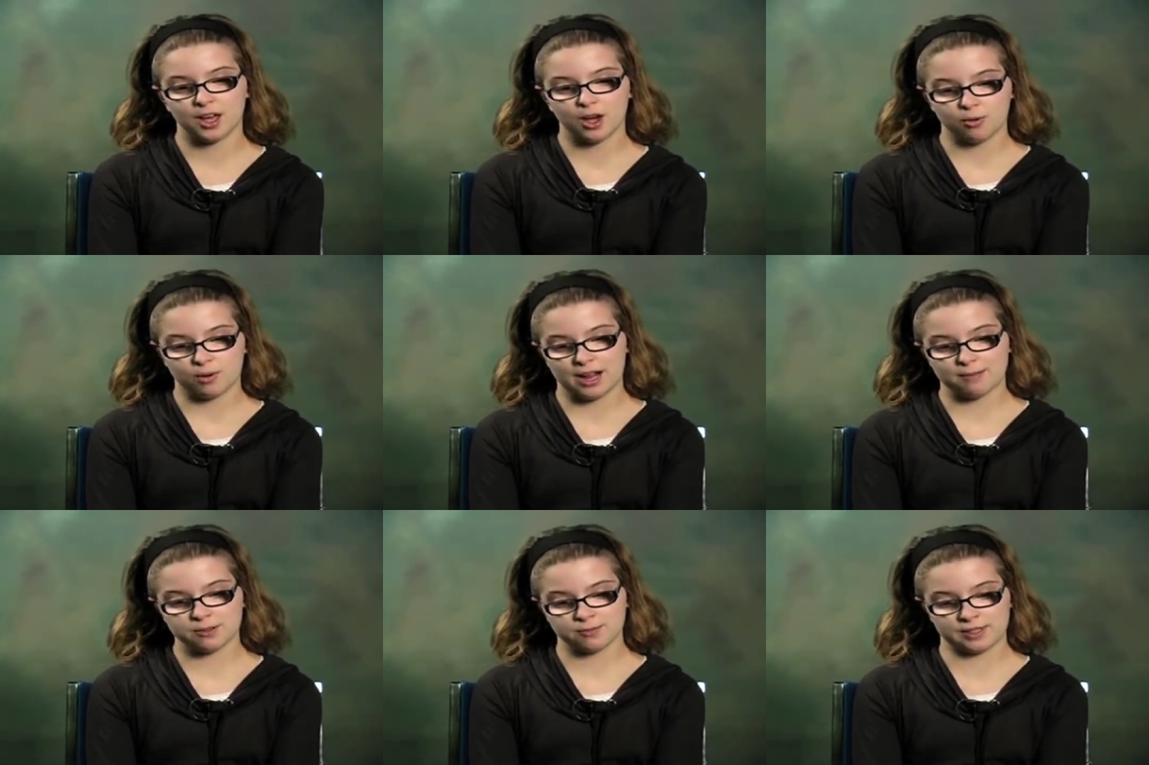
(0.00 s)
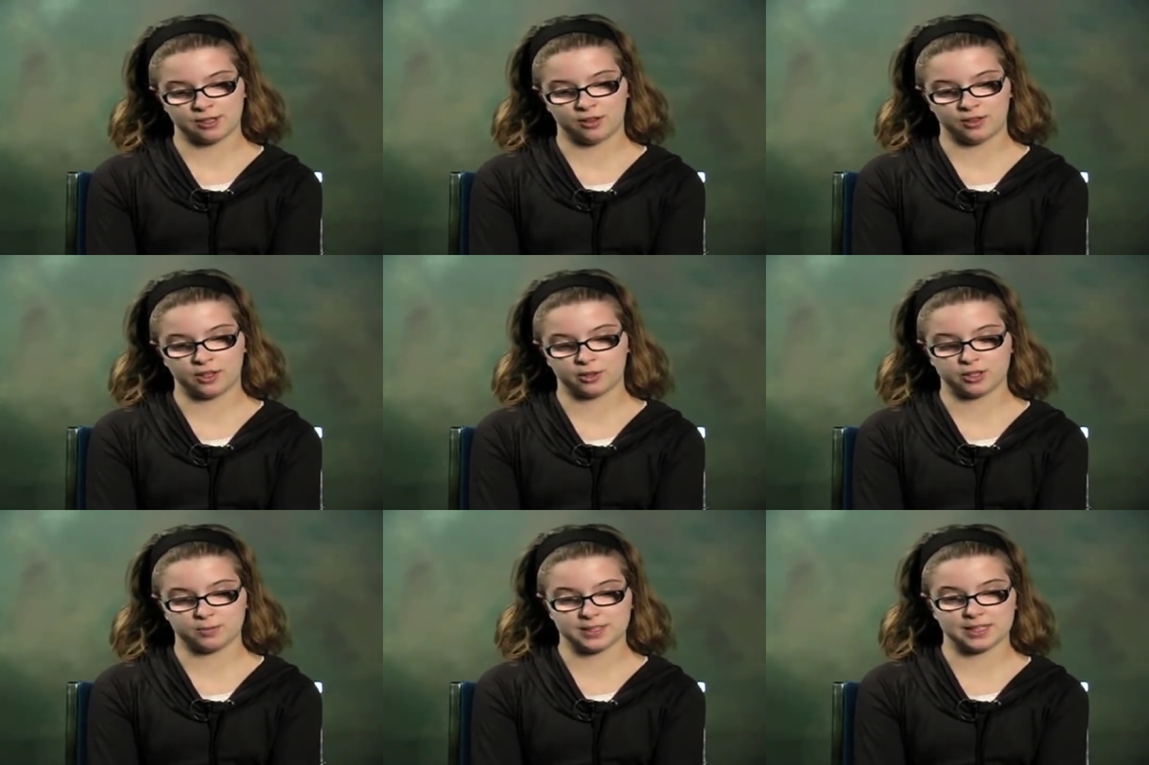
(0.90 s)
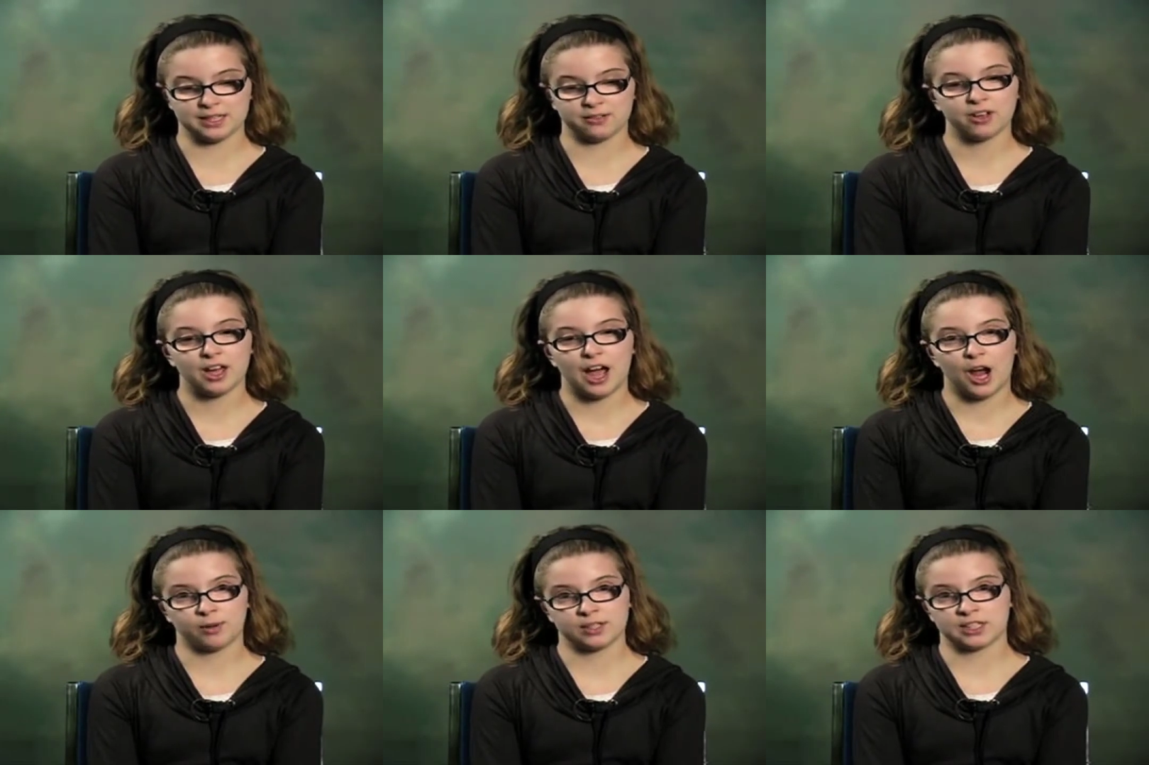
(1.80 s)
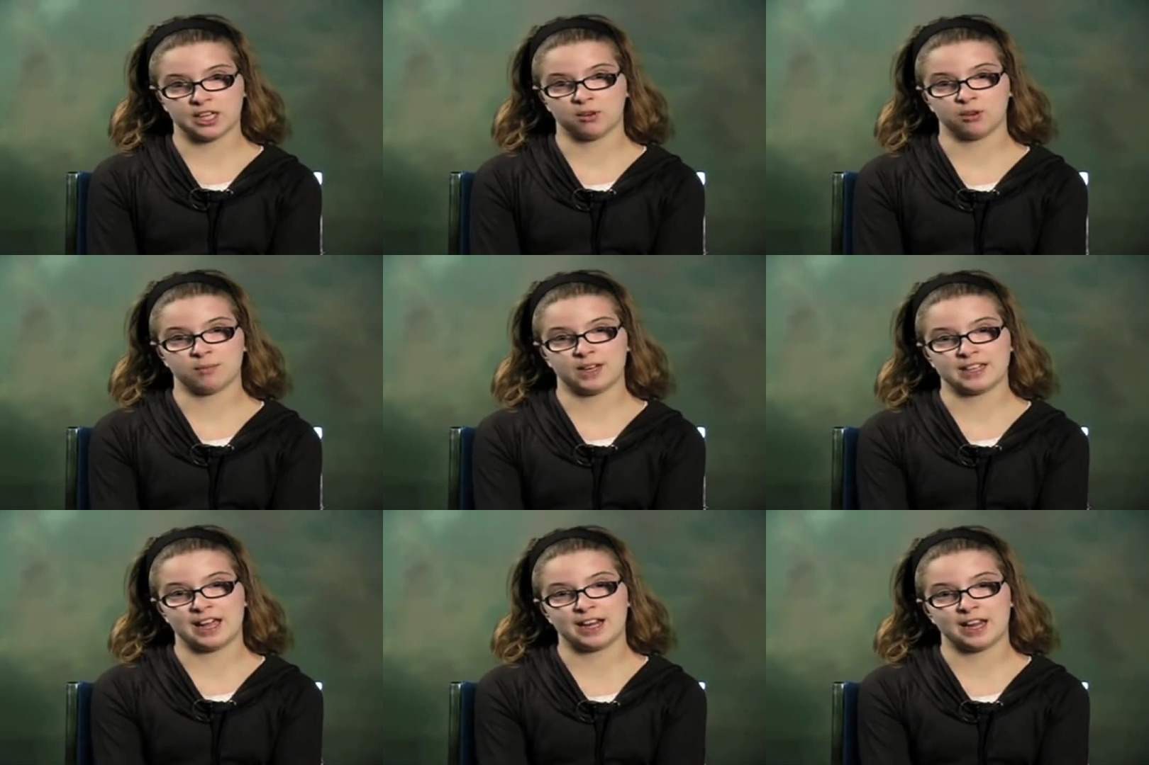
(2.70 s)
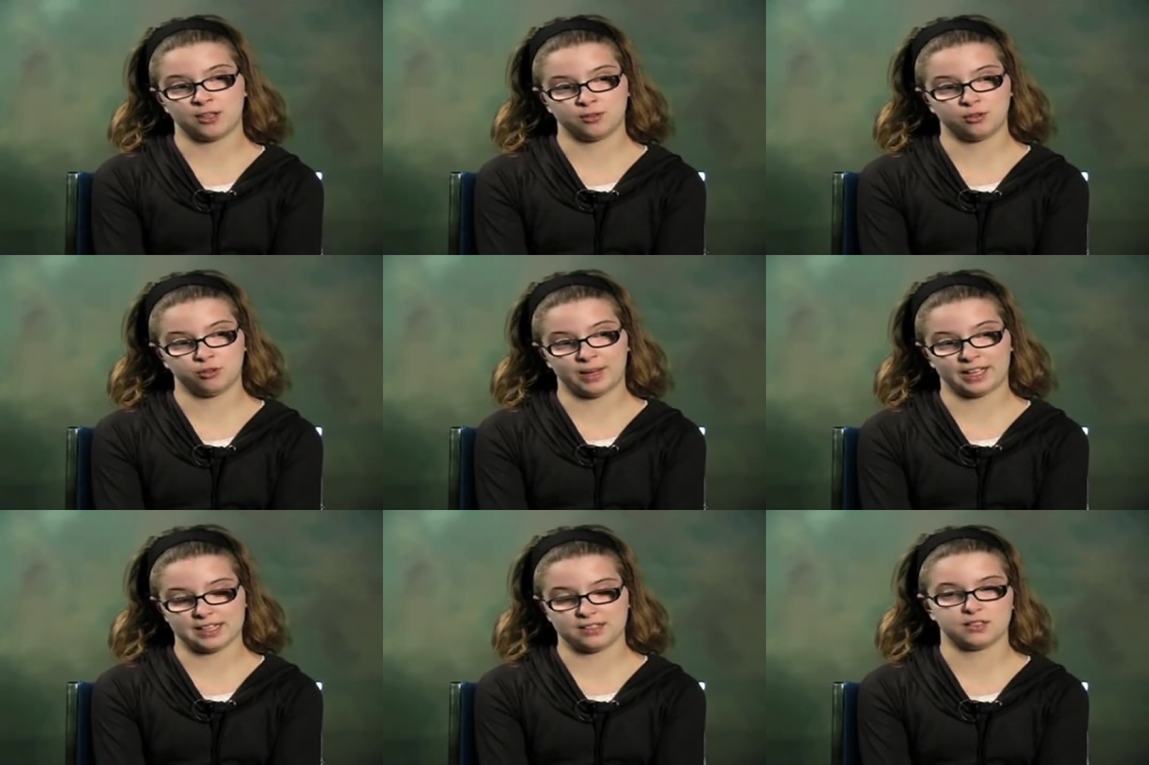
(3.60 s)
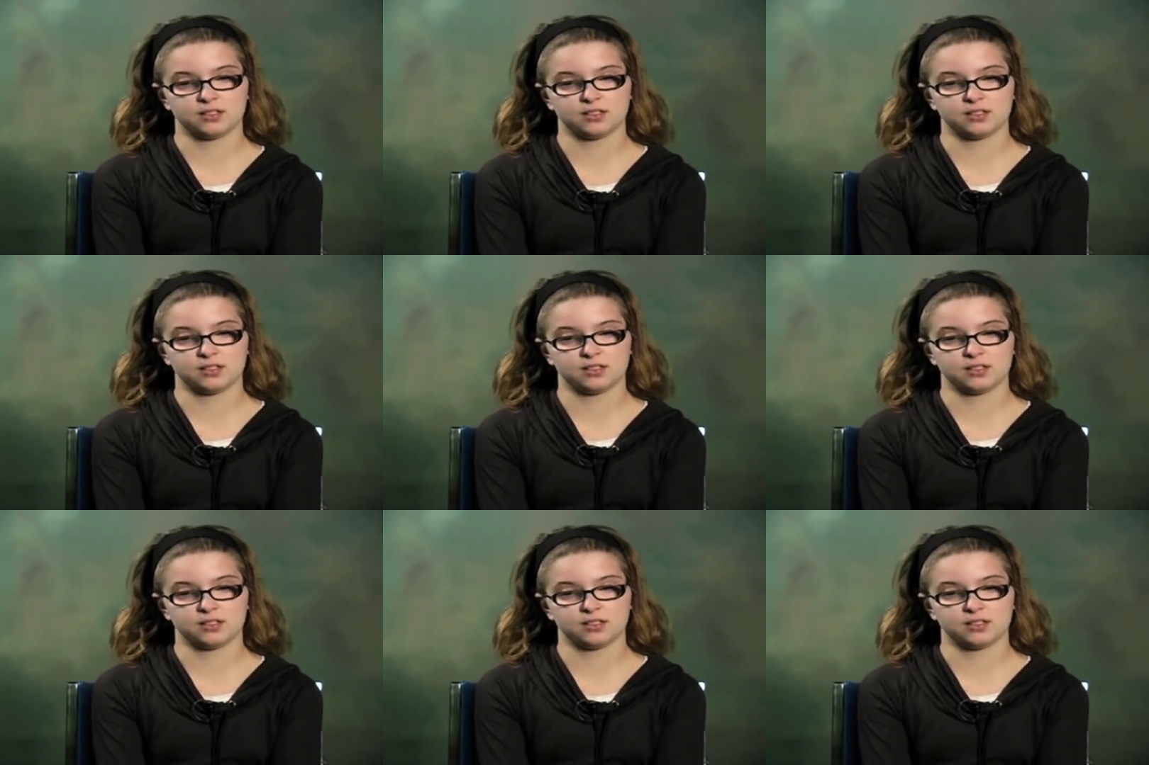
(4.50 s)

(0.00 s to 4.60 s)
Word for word: What happened was on the Christmas Eve, I went skiing with my dad and two of my cousins.